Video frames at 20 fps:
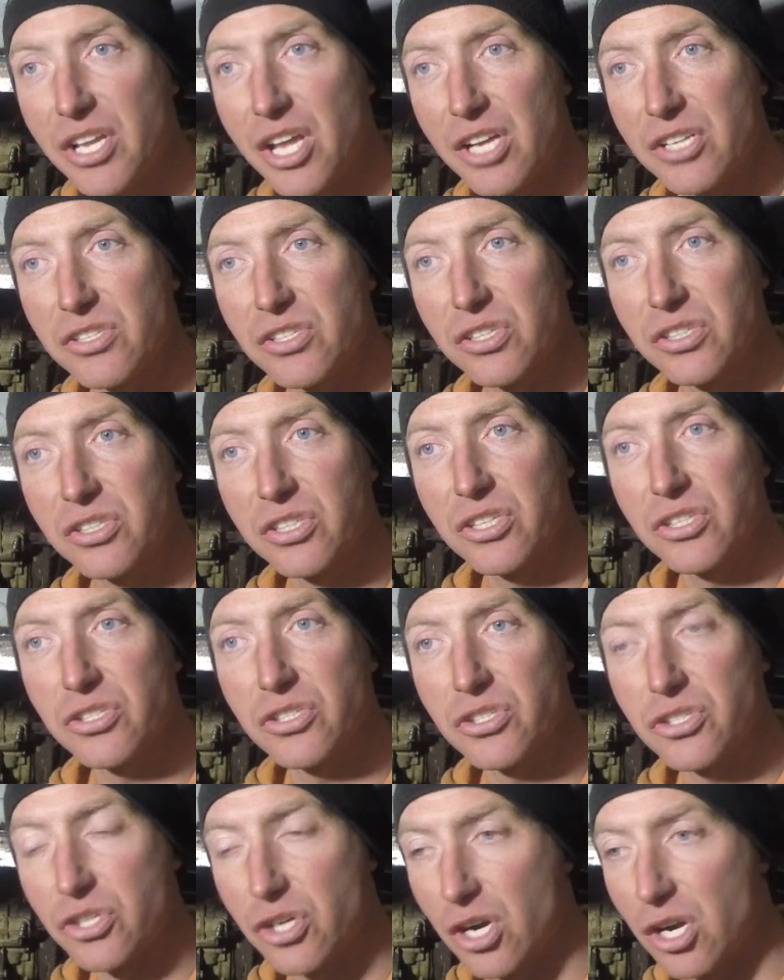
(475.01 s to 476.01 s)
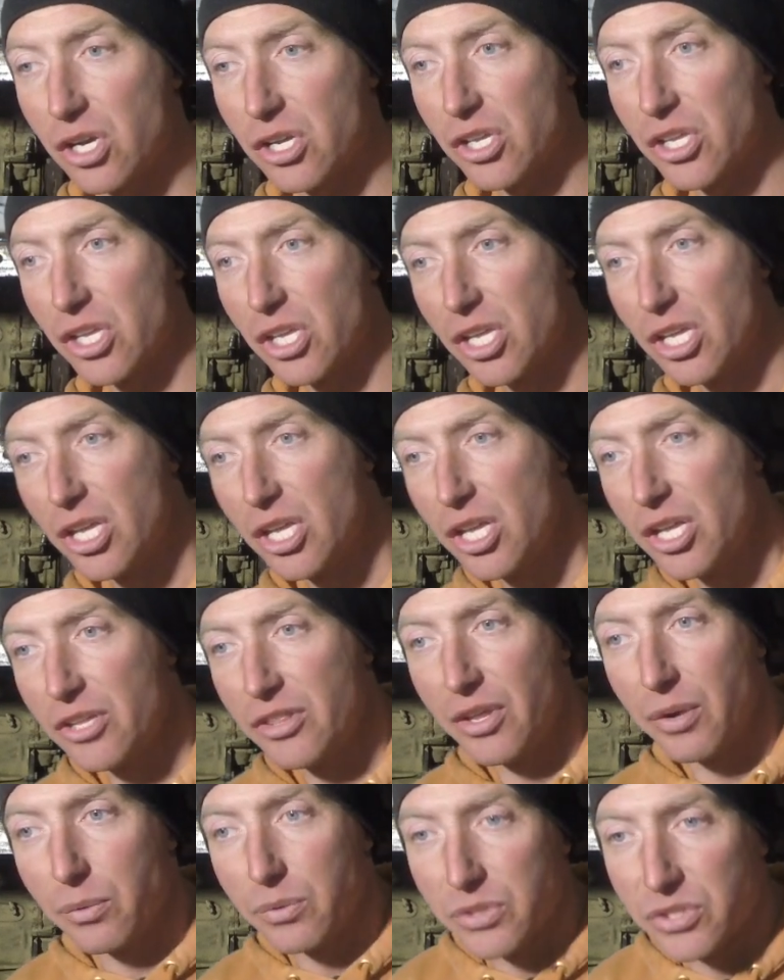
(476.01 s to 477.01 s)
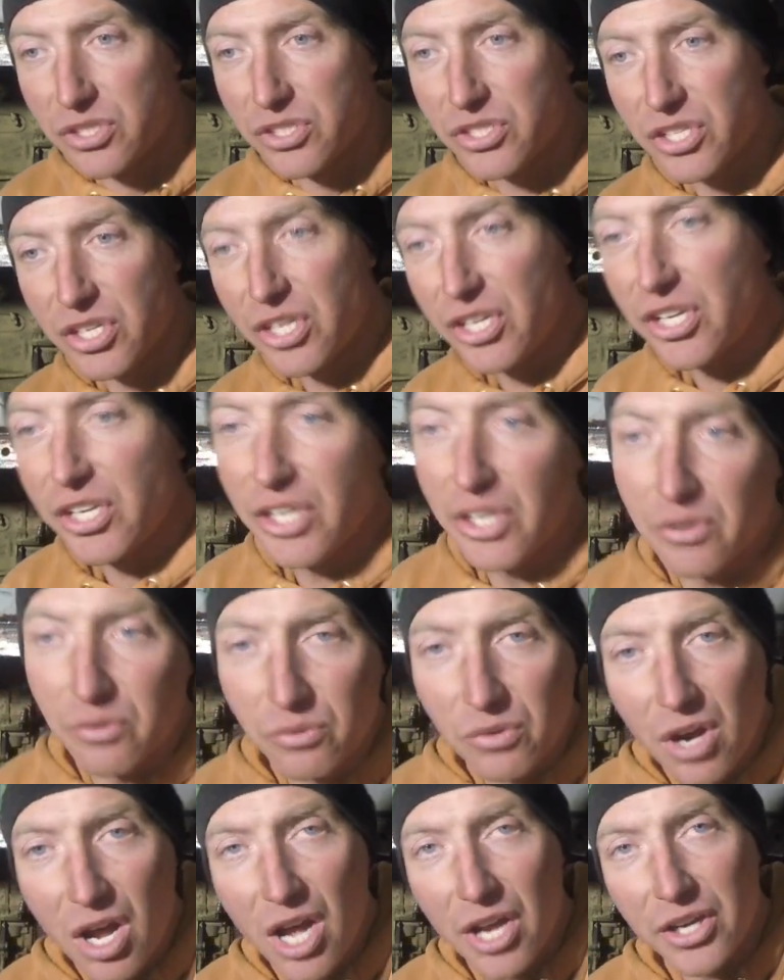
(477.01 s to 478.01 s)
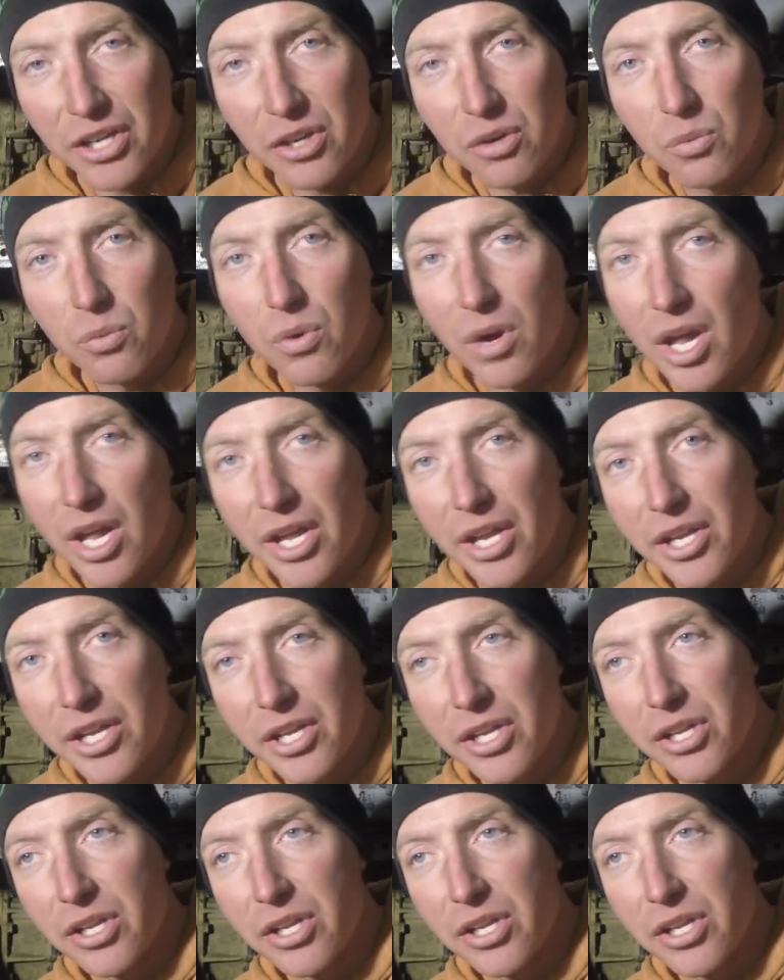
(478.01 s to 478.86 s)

I took this truck that was sitting and rotting away